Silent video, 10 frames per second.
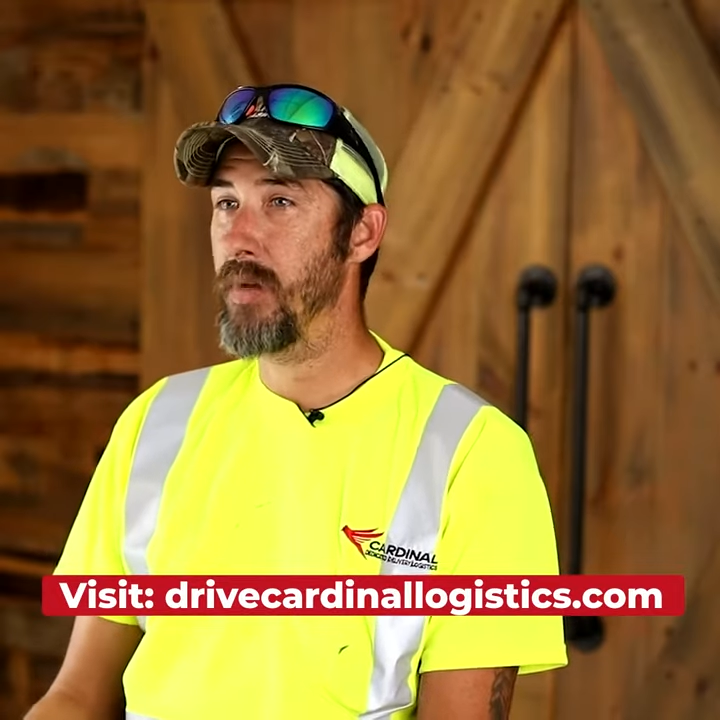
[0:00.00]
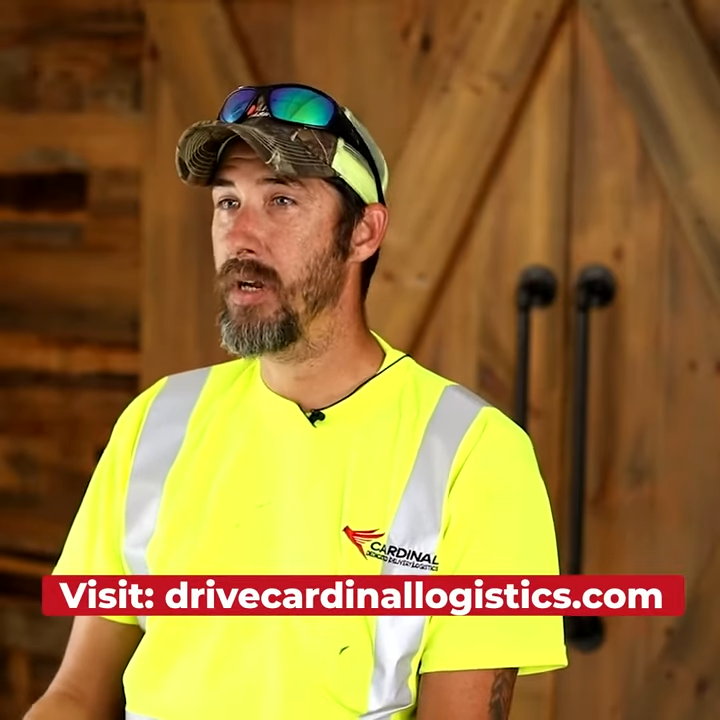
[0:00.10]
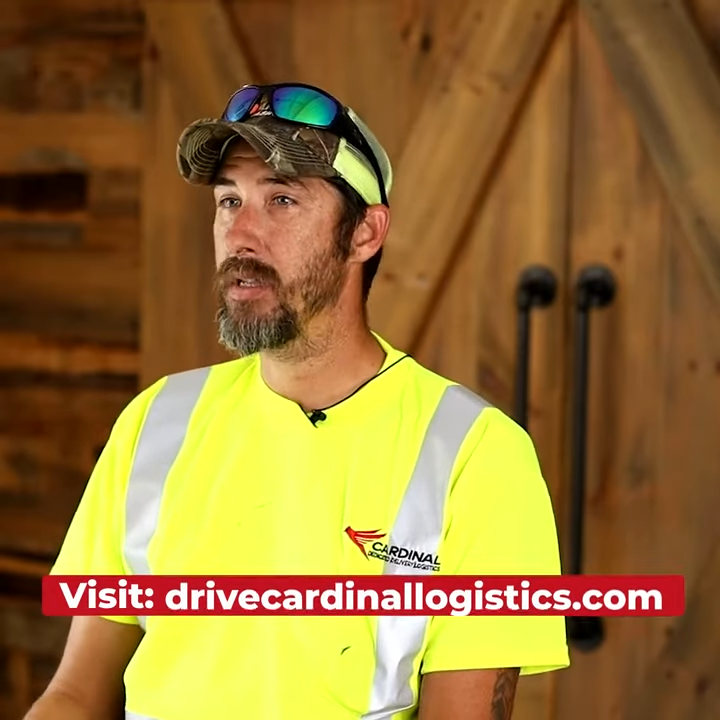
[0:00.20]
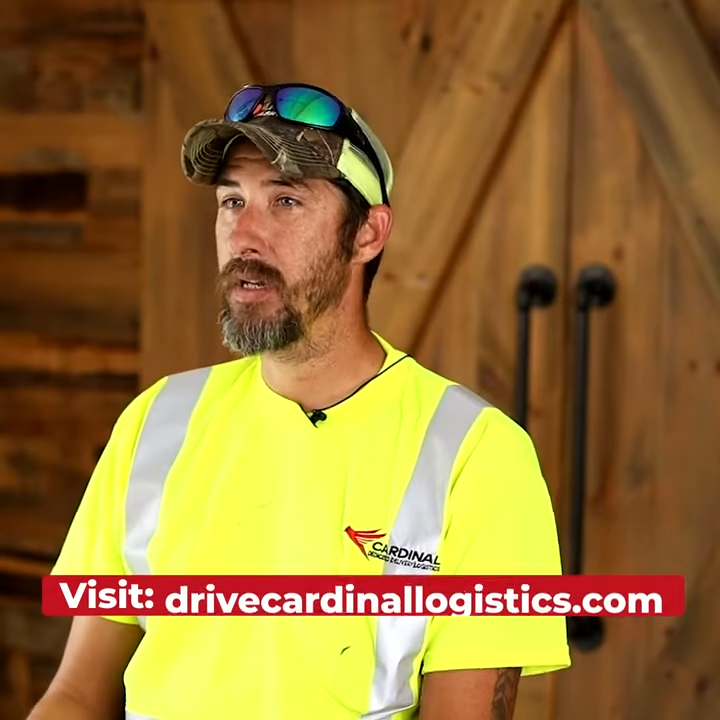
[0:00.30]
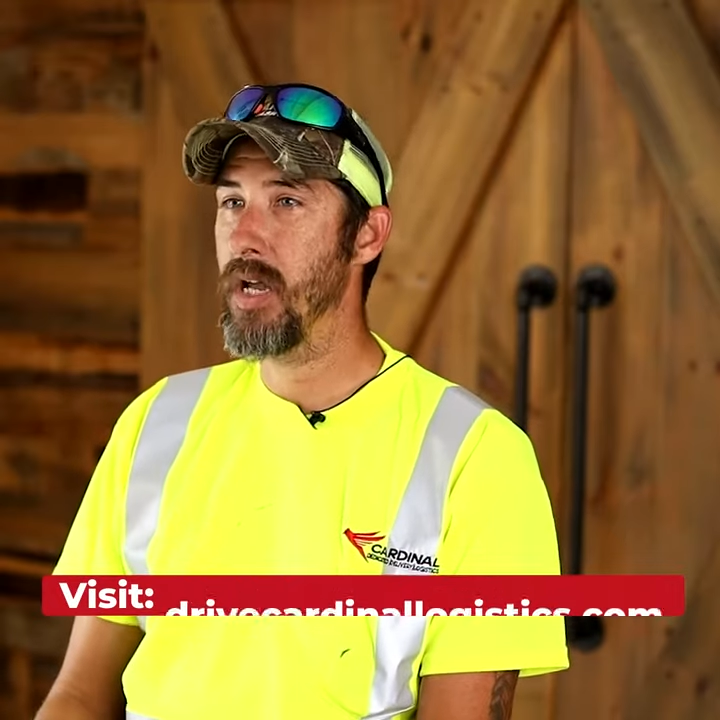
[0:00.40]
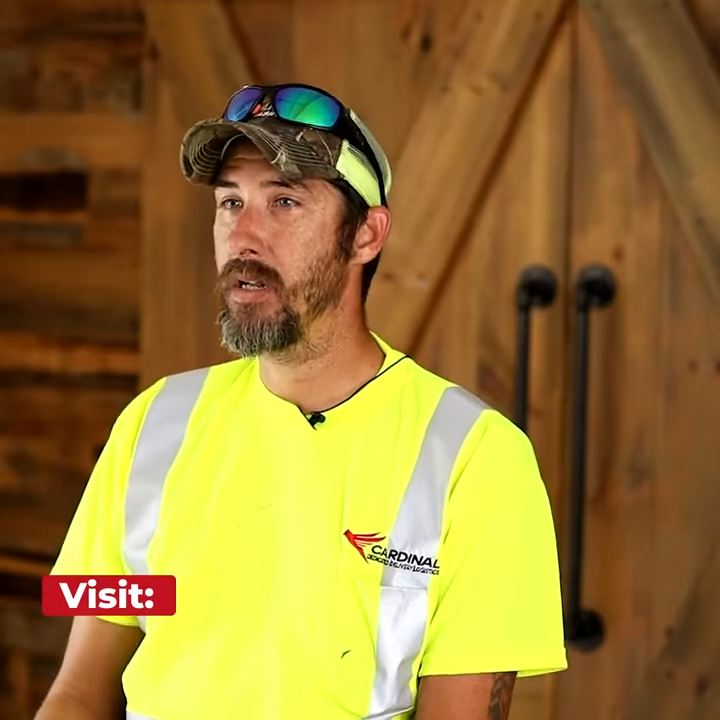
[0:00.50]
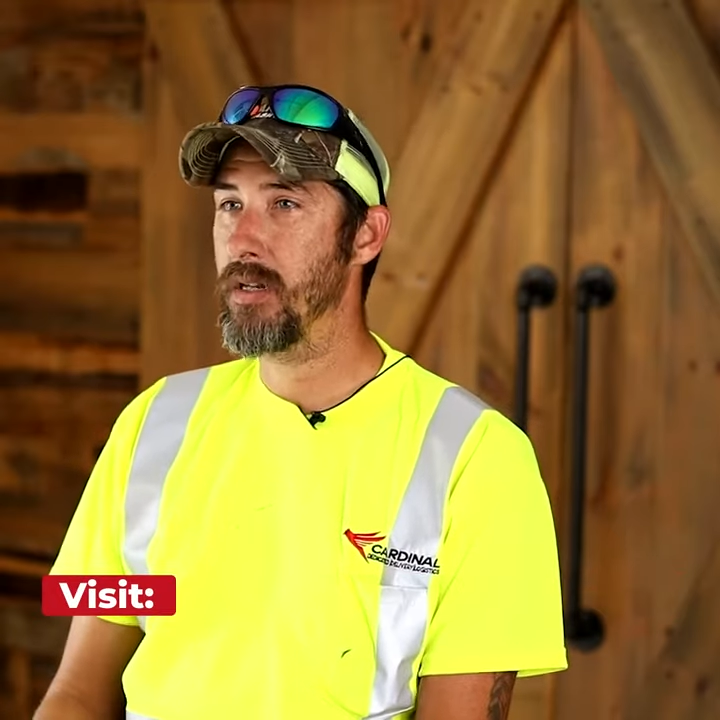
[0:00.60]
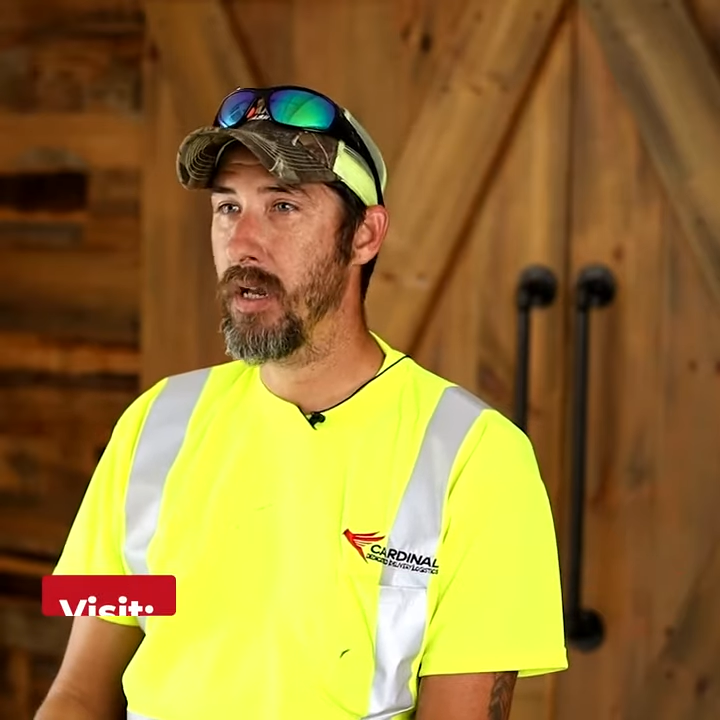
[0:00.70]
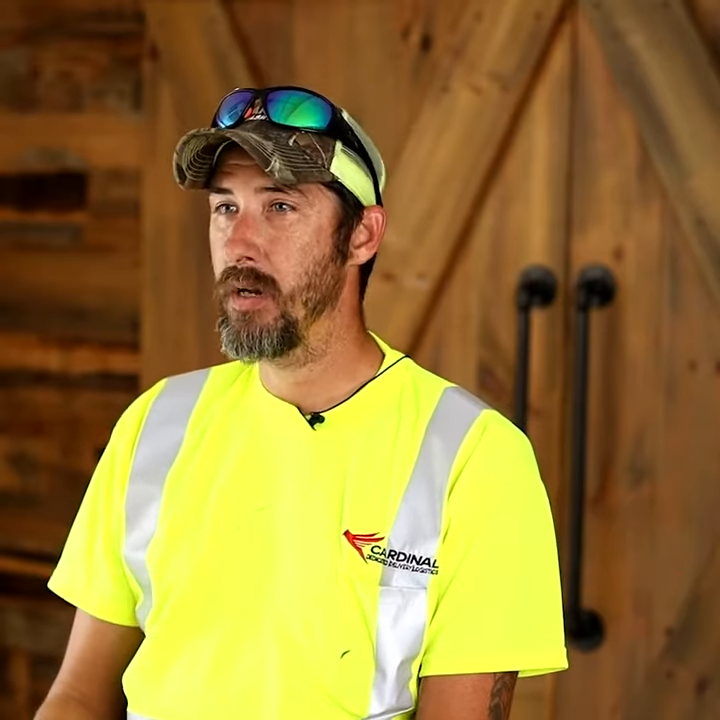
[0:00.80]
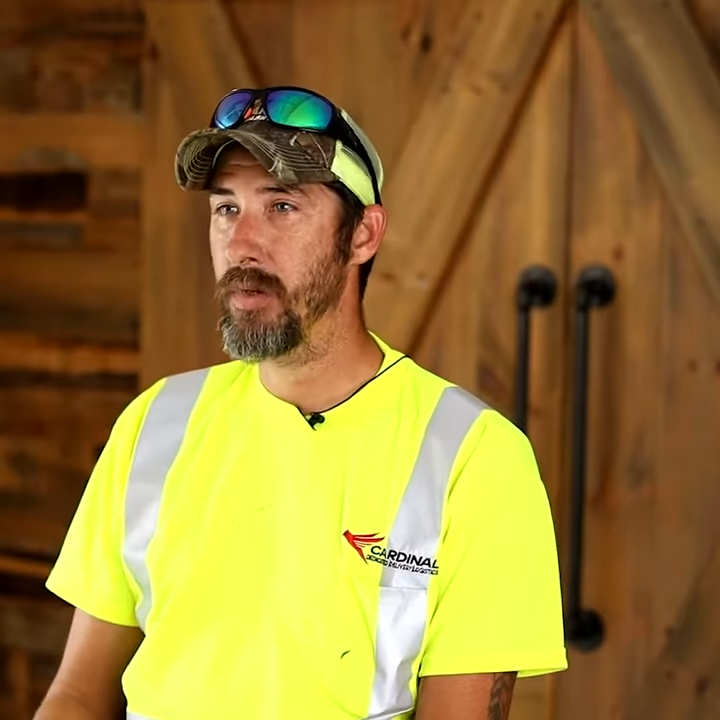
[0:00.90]
better than that in
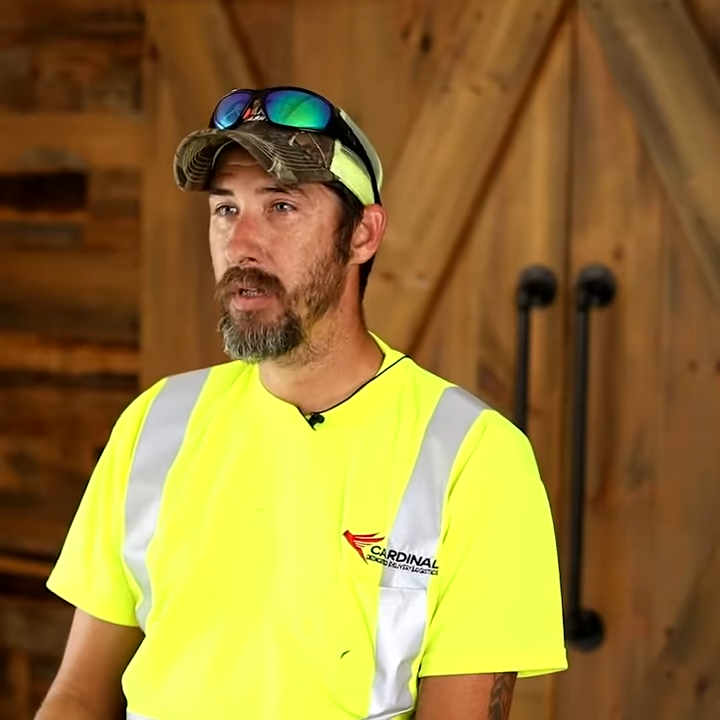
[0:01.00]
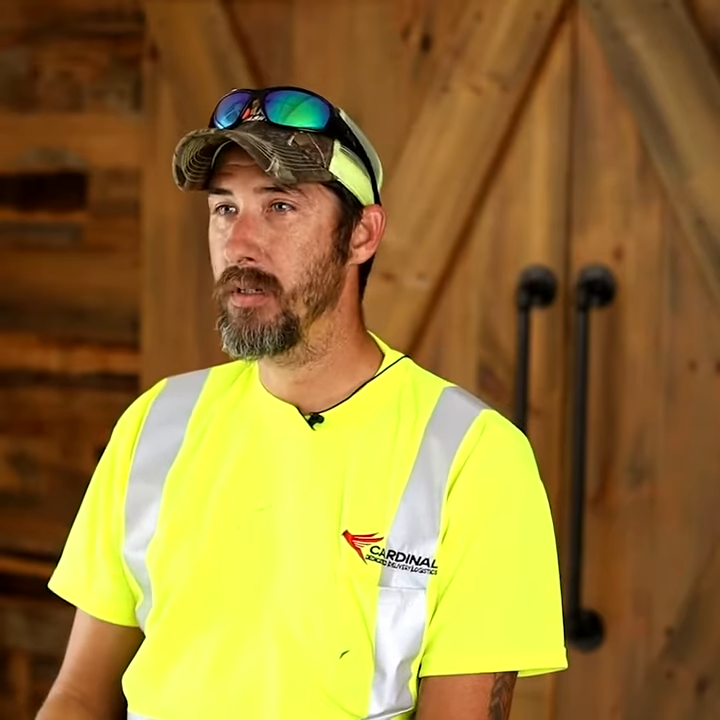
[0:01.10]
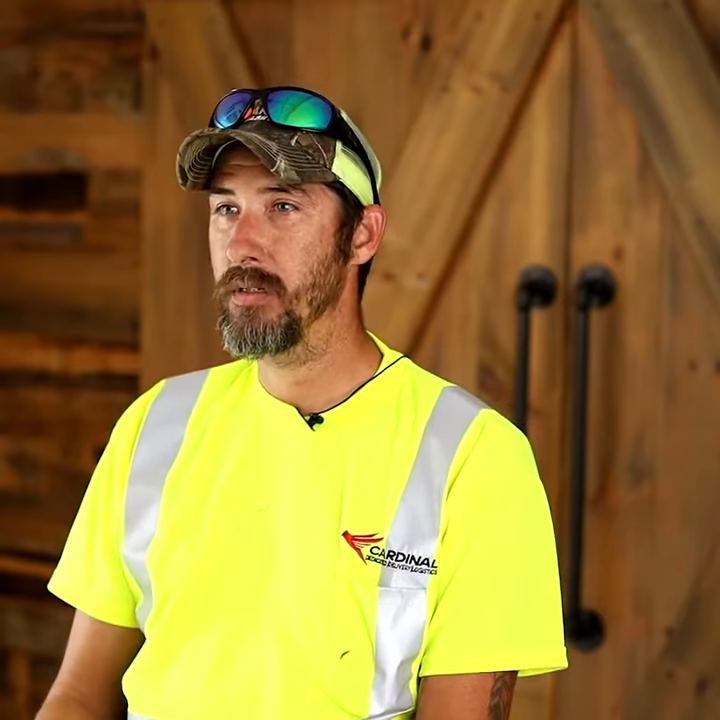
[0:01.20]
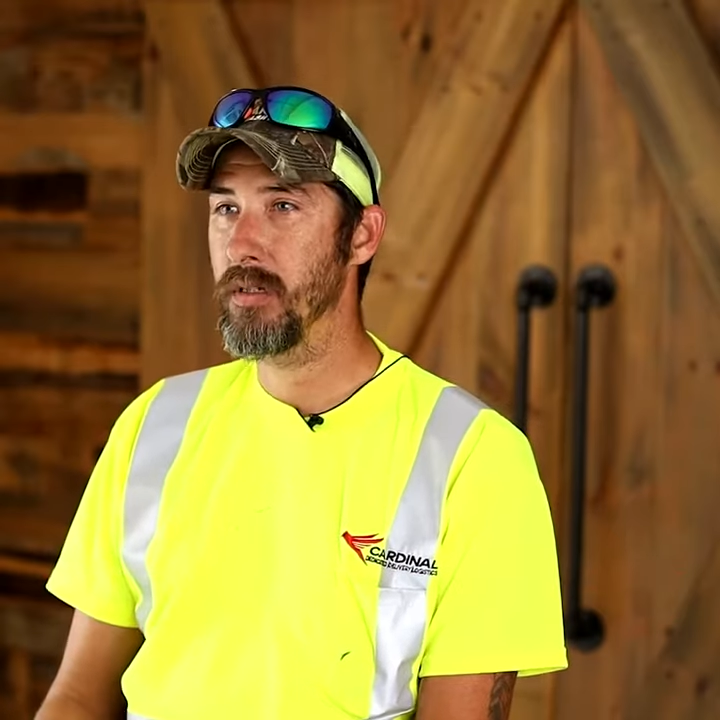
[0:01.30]
a company.